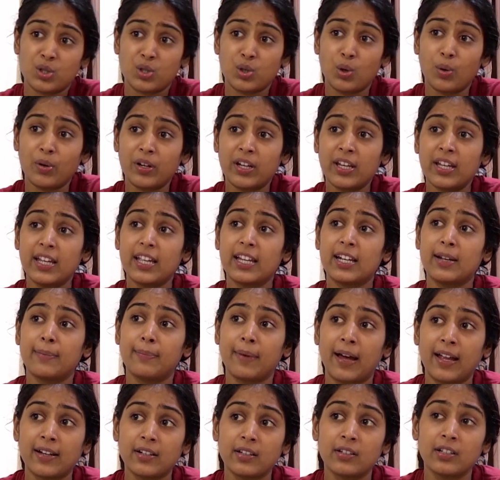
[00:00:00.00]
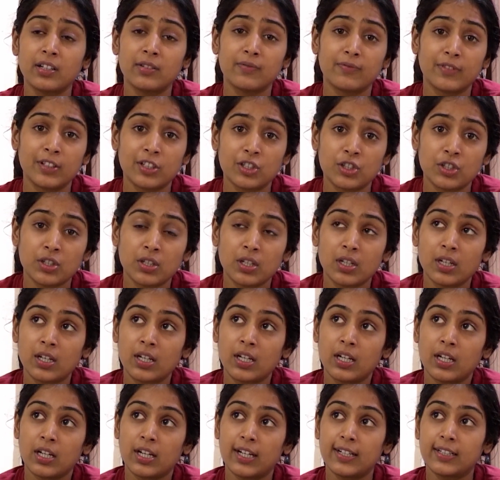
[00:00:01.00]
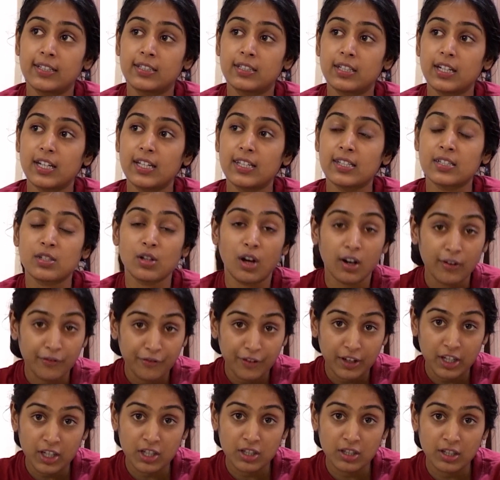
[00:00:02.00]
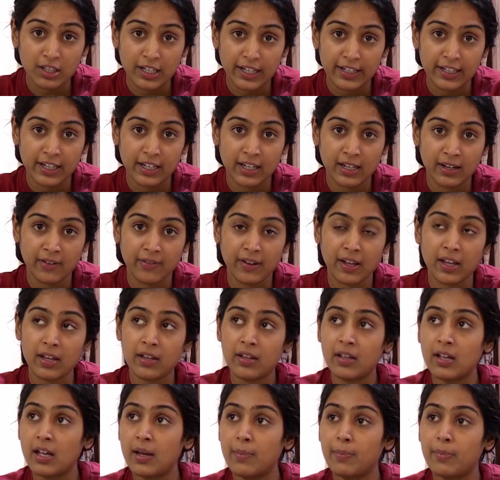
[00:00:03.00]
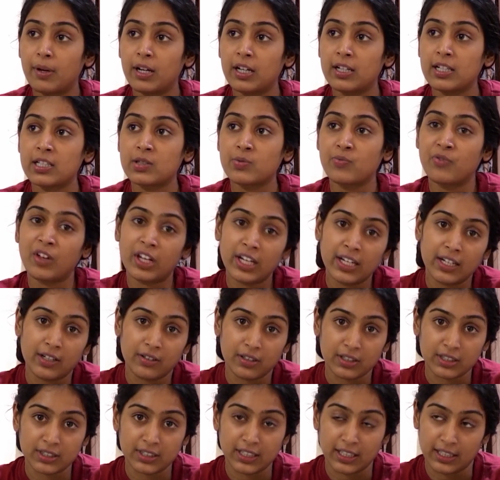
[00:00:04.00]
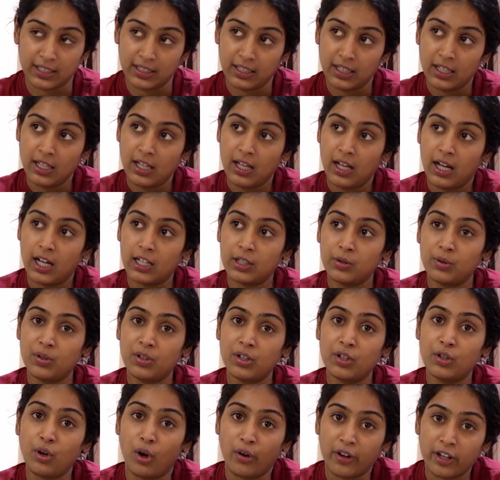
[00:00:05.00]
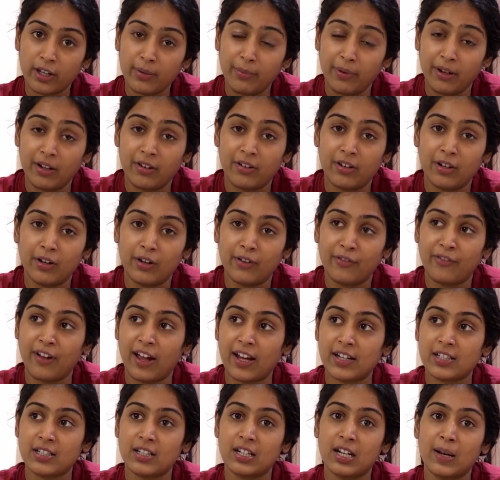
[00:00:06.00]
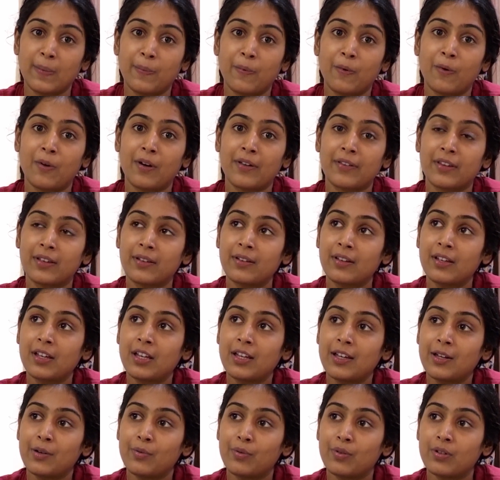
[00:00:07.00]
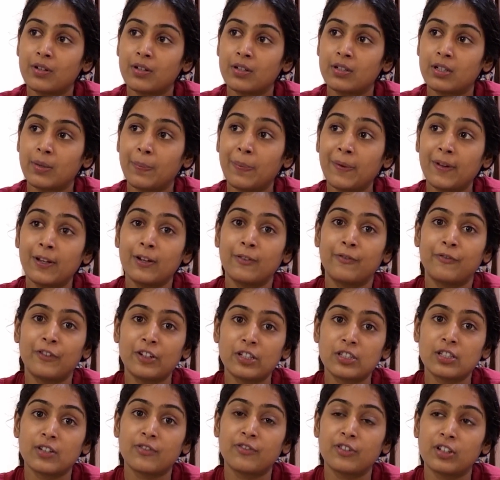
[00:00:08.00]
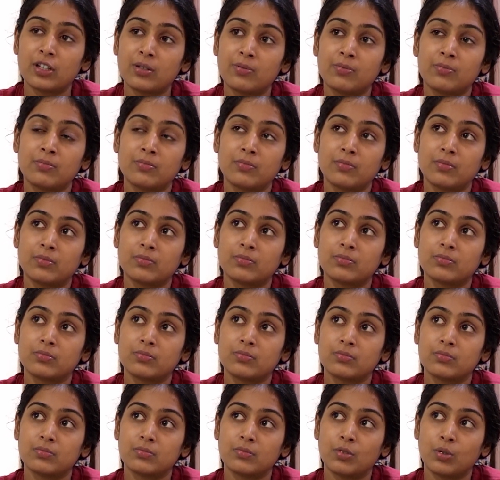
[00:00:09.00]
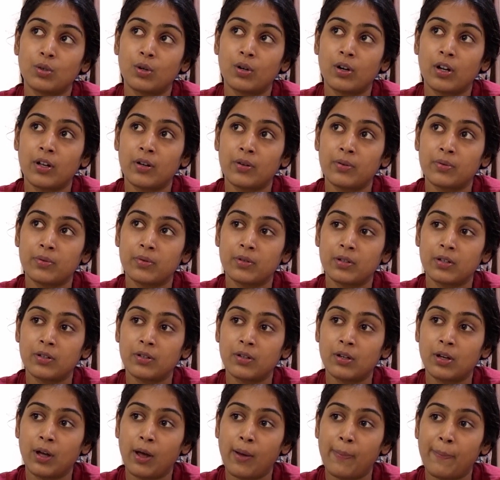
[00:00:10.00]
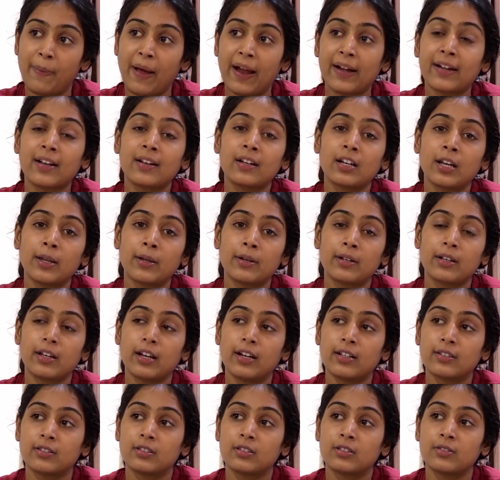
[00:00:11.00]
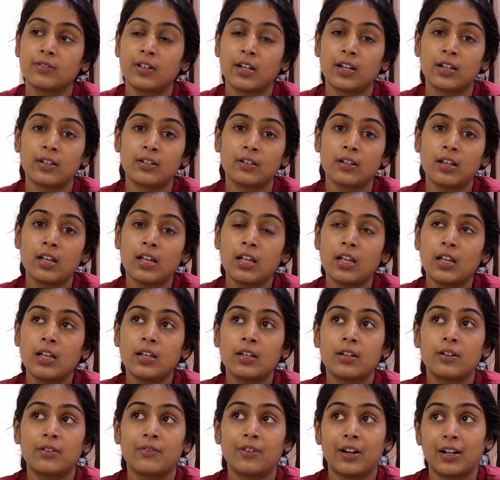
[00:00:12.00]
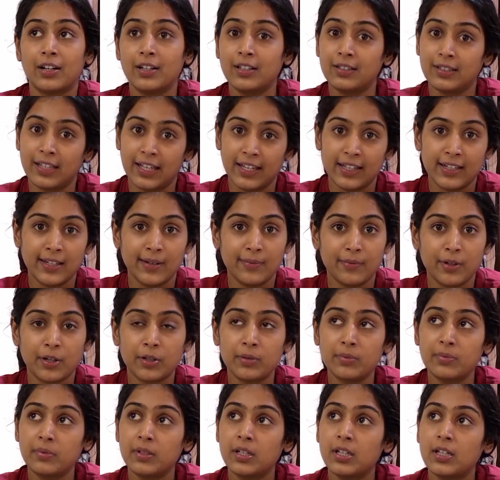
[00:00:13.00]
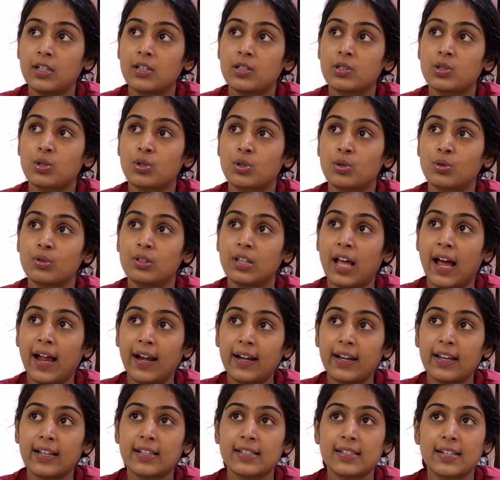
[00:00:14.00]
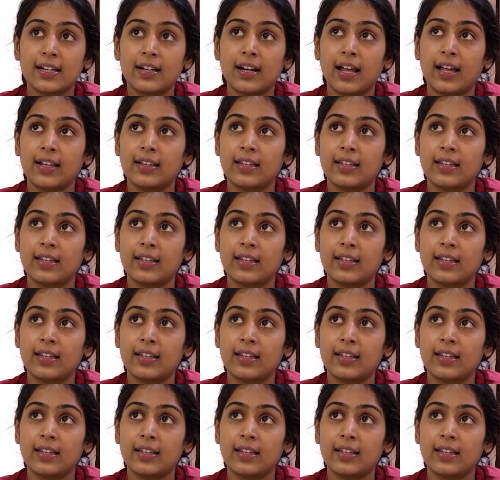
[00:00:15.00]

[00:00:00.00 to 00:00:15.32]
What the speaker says: story in a manner in which it is not fictional in any way, but it is very interesting. Adhu oru documentary oda fashion la povadhu, oru typical feature film oda pattern la eduthittu varan valara dhairyam venum. So to that extent